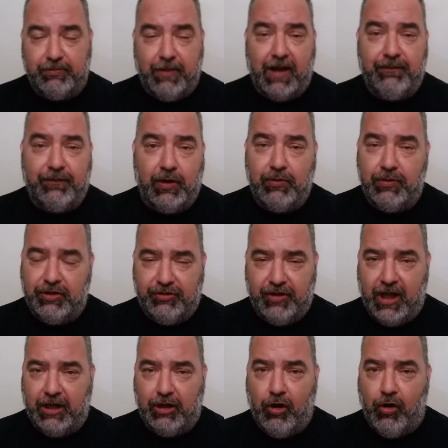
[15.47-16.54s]
My phone has
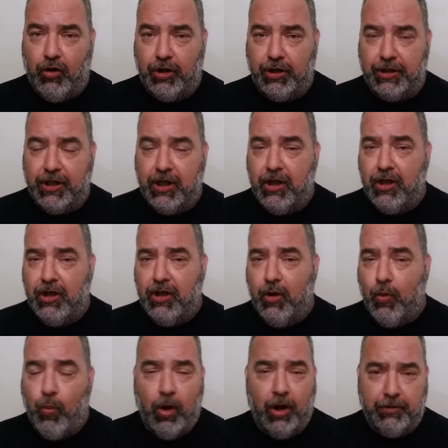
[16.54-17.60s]
not gone
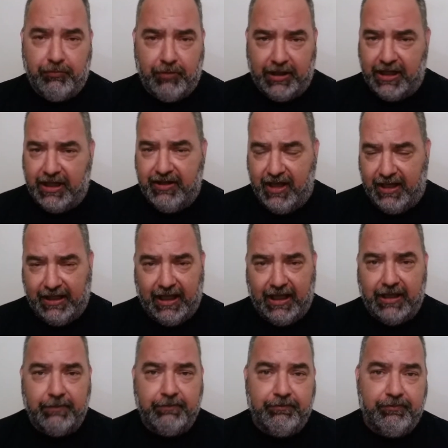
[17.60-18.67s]
one ringy-dingy